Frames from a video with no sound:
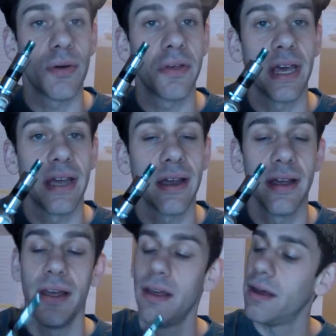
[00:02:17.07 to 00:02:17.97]
tank.
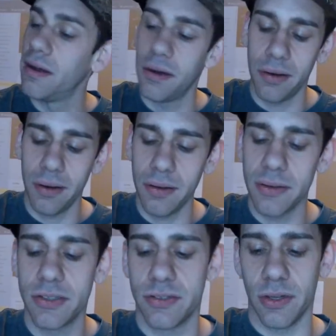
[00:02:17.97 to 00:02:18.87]
Oh,
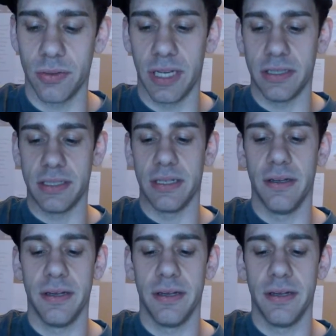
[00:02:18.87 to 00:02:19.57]
so tasty.